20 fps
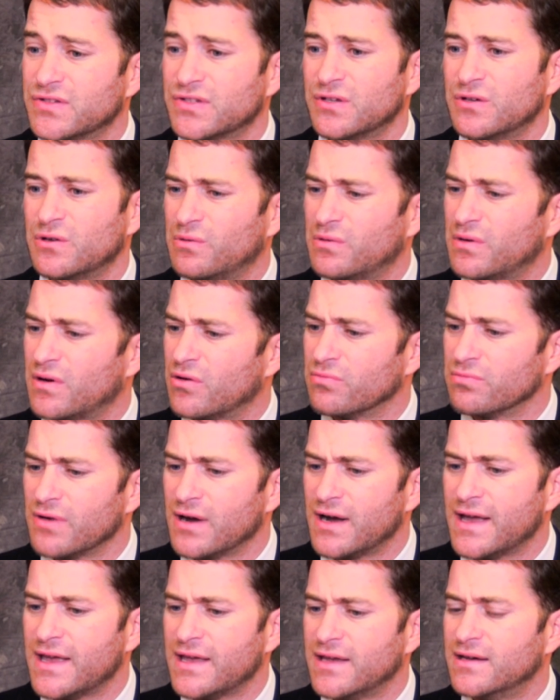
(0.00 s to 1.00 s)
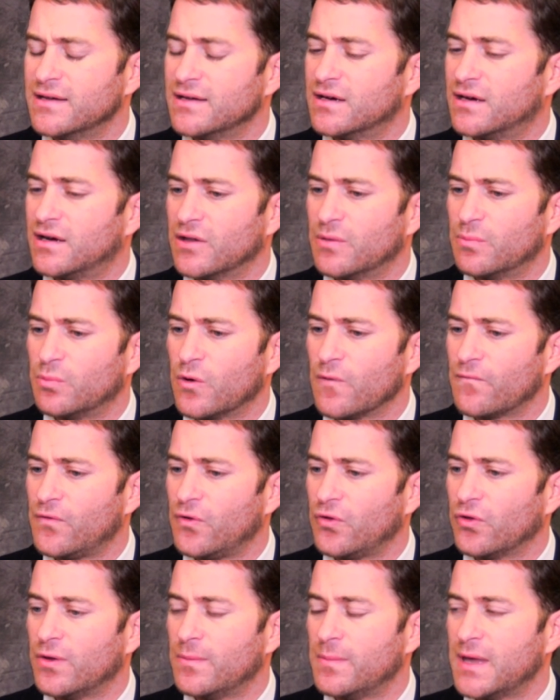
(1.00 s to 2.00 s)
So Orion on the
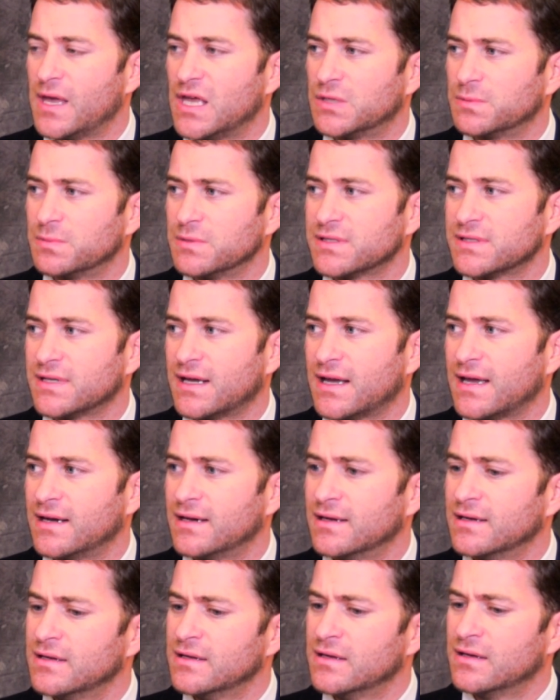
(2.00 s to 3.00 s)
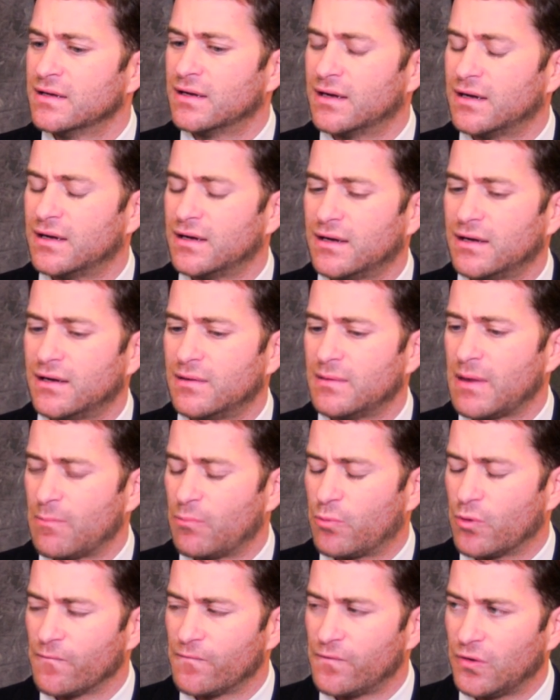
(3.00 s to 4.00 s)
portfolio management side and
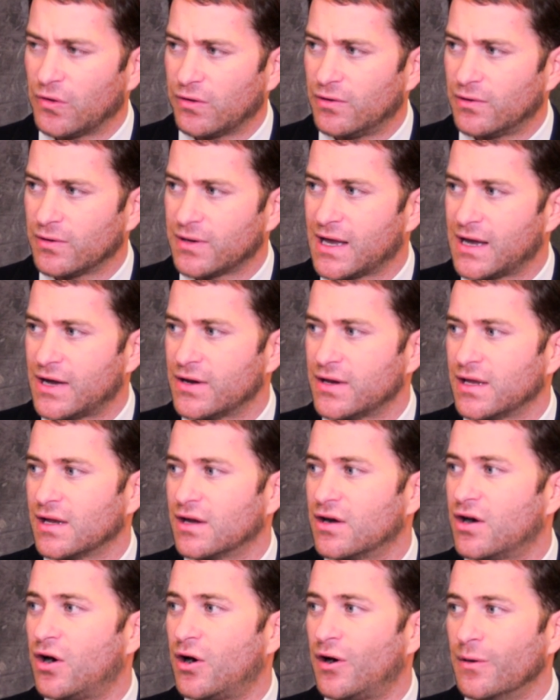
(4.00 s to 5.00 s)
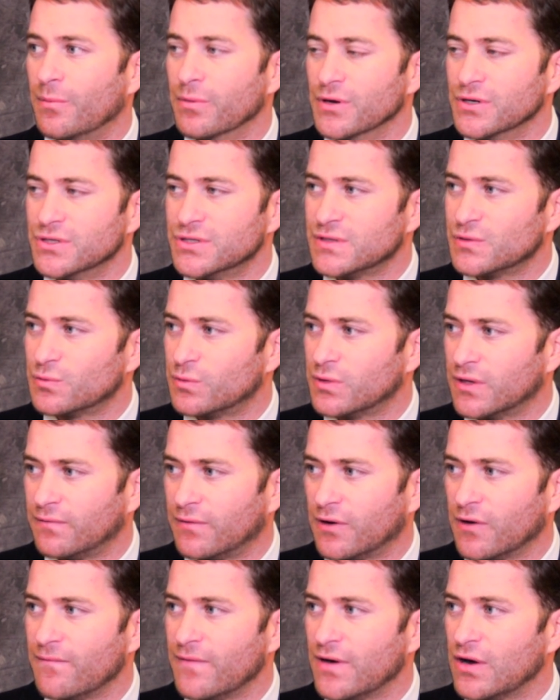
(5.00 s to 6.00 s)
portfolio accounting, Allbridge is one of
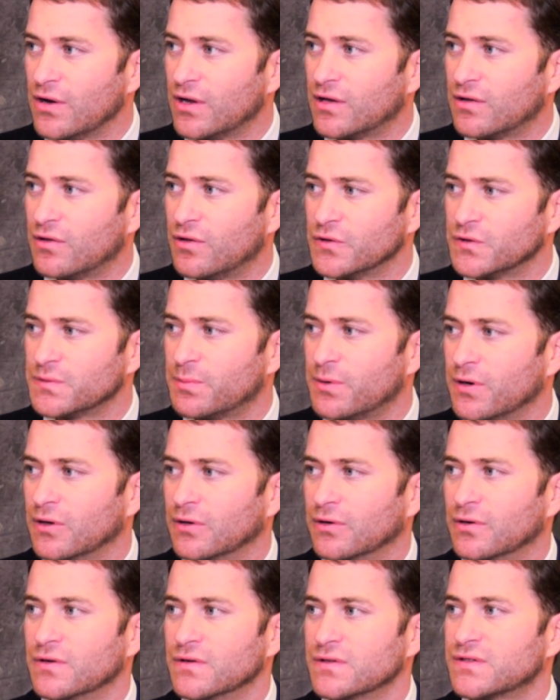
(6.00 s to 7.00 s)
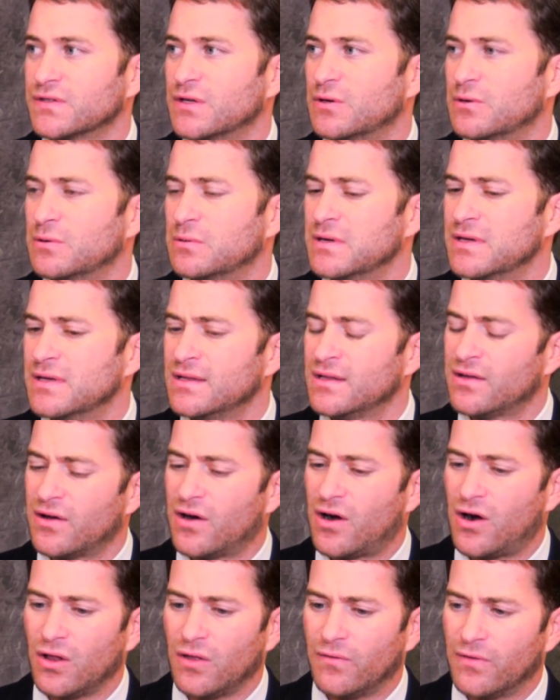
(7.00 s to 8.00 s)
our very close partners. So
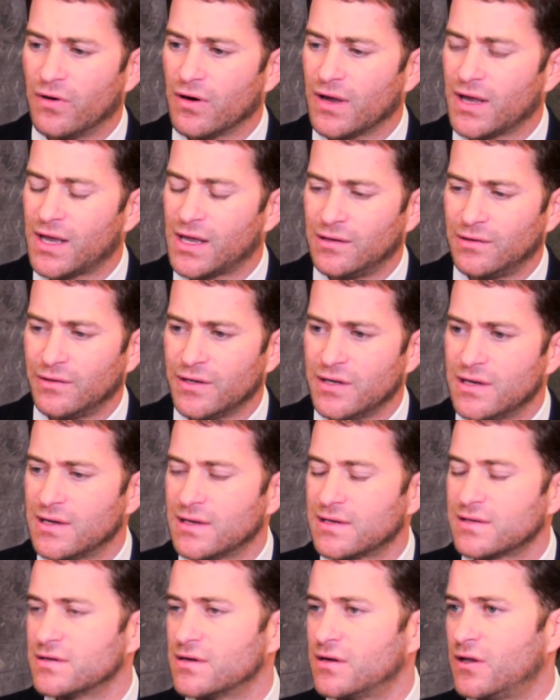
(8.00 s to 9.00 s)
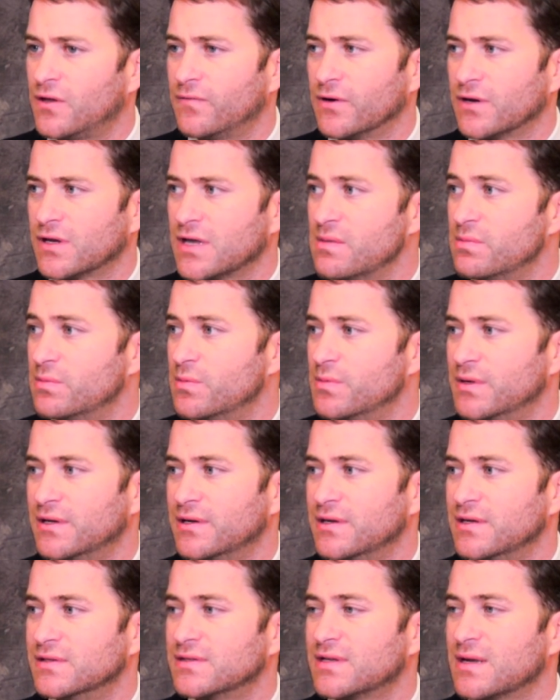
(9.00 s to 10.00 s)
all of our analytics and all of our
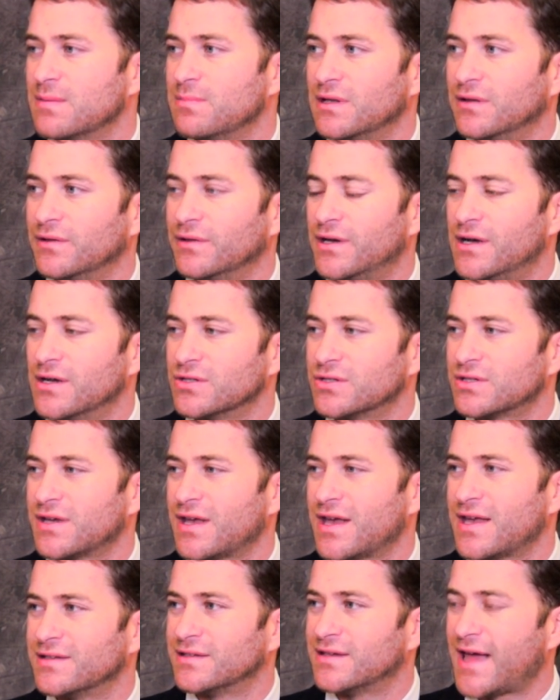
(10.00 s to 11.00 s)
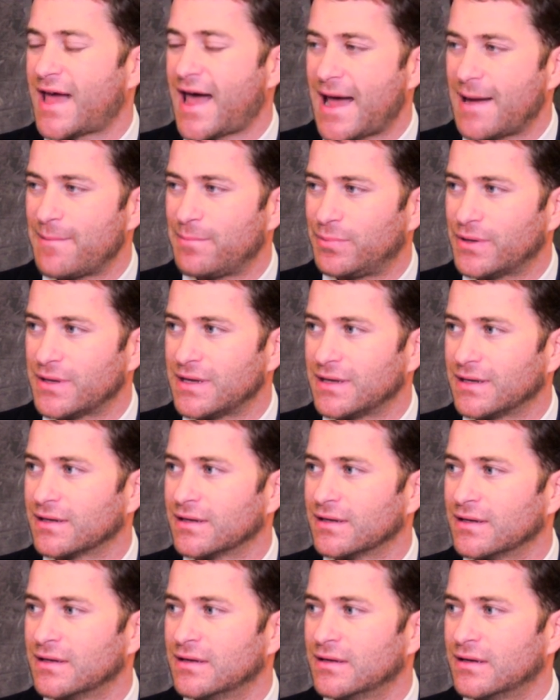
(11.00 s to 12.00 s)
capabilities can be launched as an app link
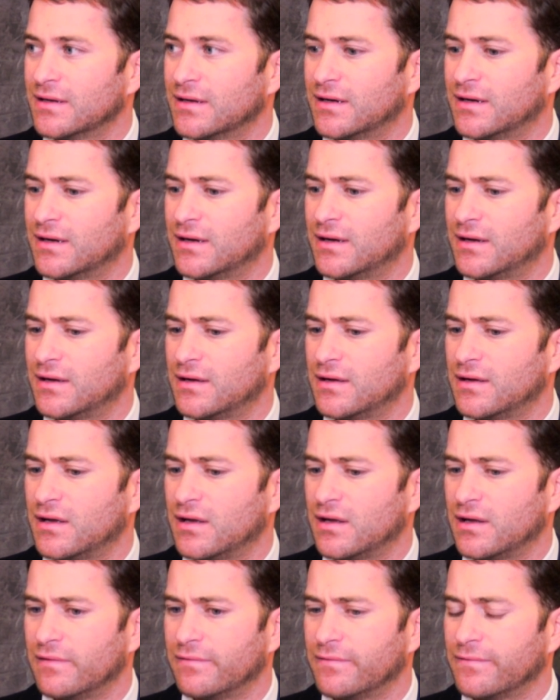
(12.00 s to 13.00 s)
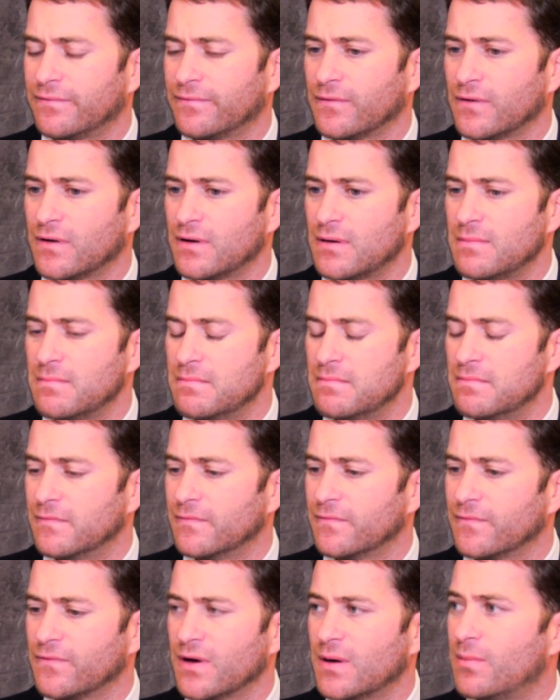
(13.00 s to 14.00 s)
from
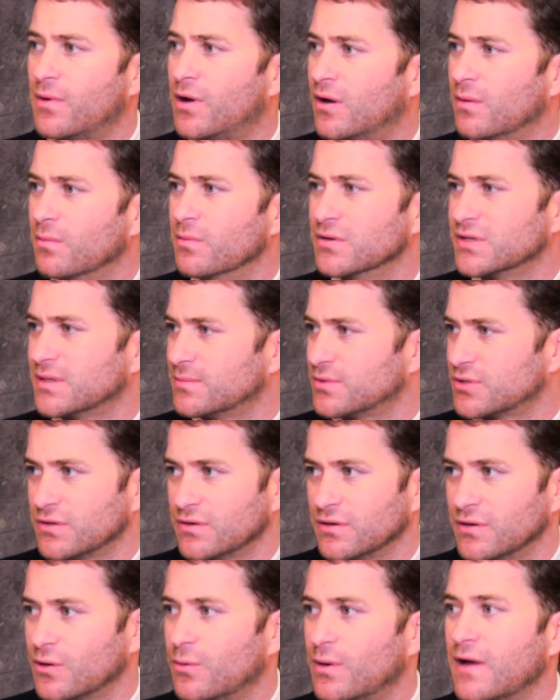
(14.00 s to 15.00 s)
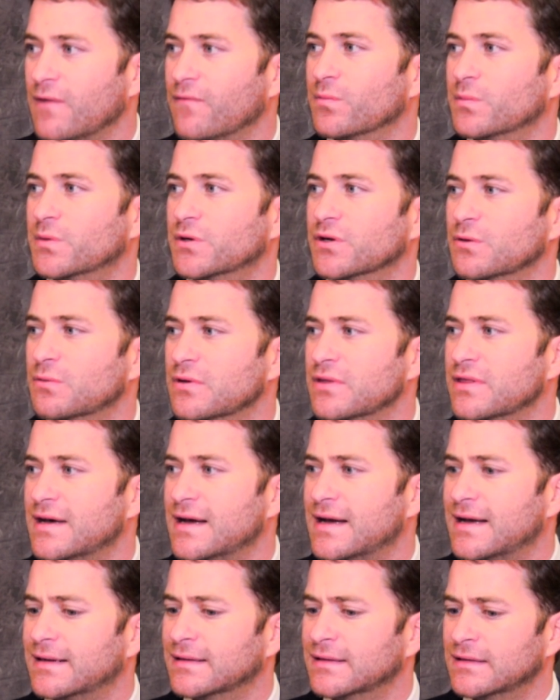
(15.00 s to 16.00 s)
Allbridge. I'm sure you're quite familiar with
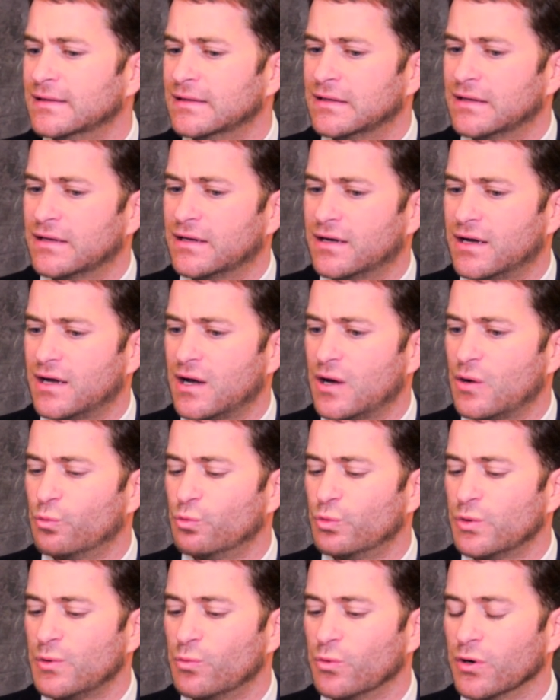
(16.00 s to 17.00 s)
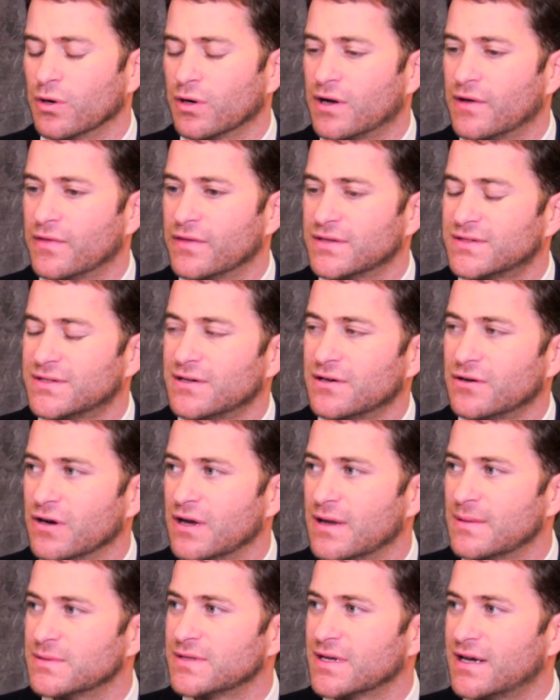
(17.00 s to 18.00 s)
that. We work on the
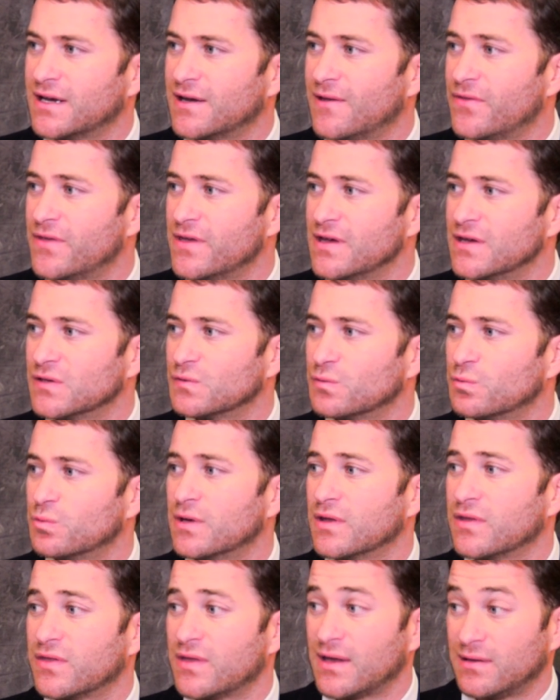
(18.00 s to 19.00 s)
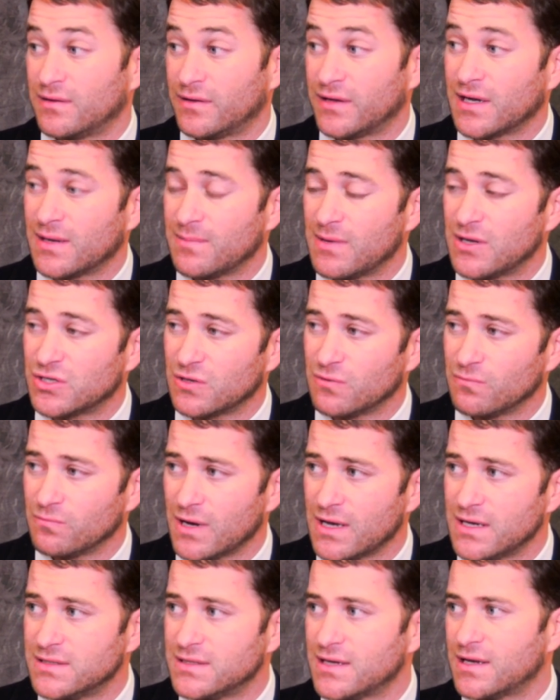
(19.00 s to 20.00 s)
CRM side of things with, like I mentioned,
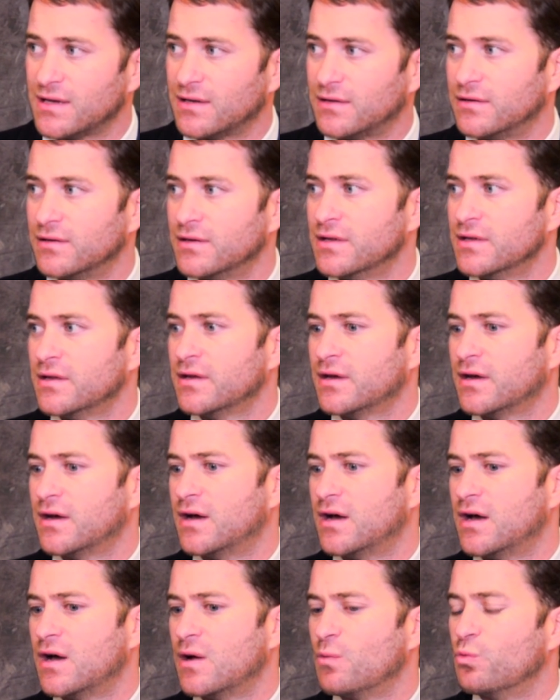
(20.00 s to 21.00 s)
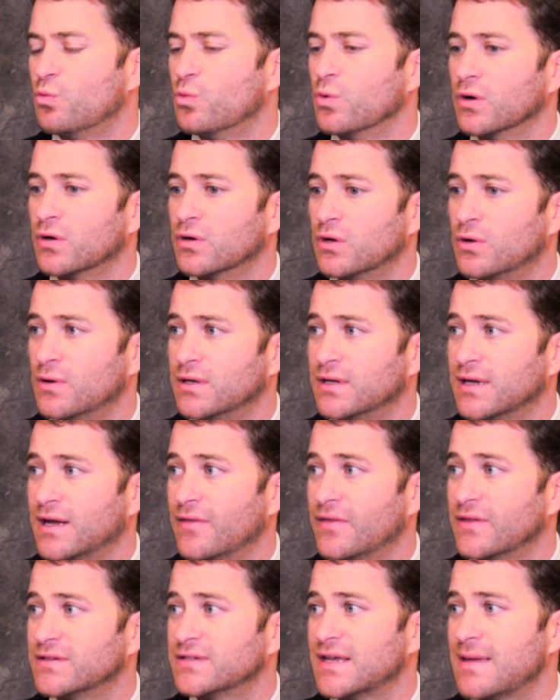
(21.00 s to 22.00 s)
Redtail. We're going
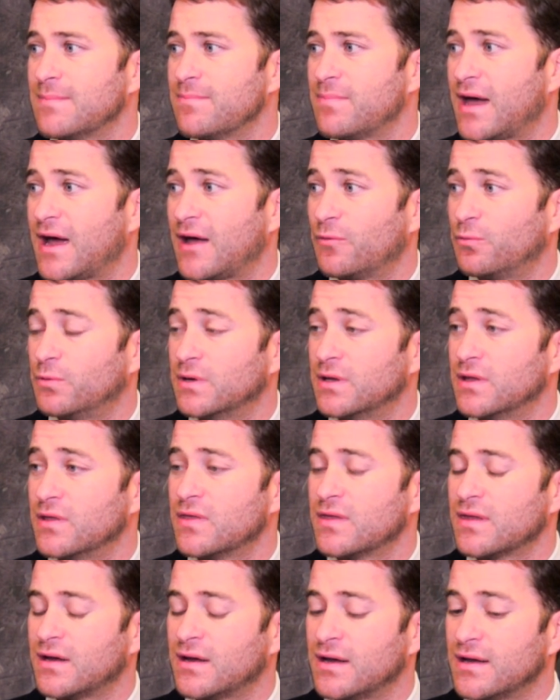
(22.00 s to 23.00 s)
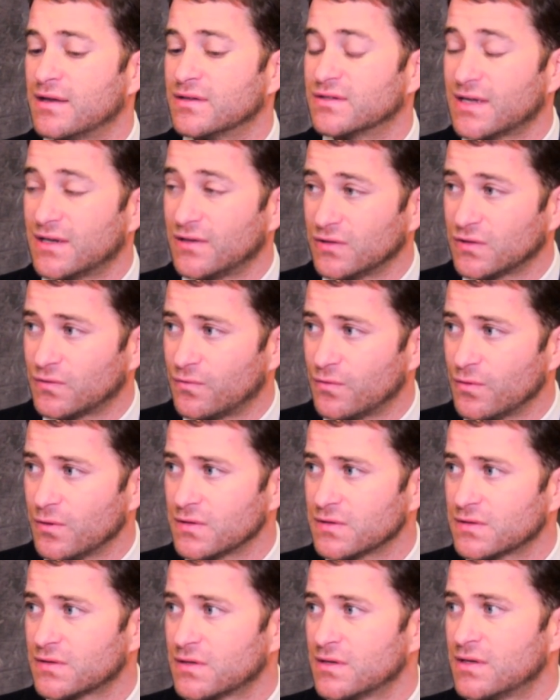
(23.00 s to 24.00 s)
down the same path with
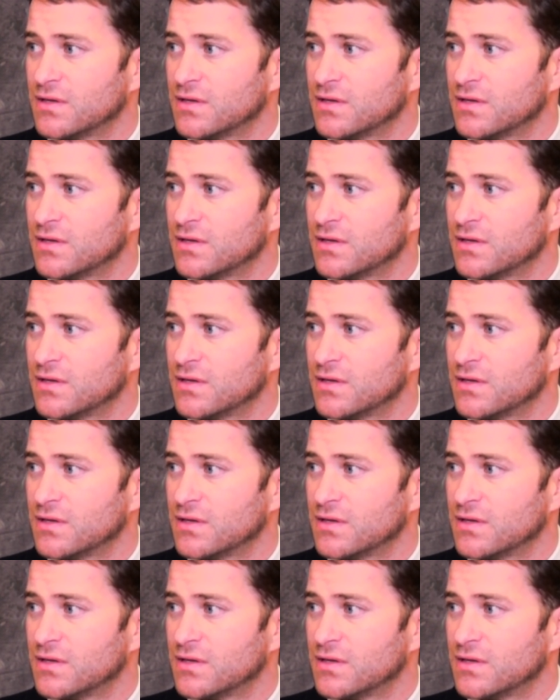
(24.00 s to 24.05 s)
Salesforce.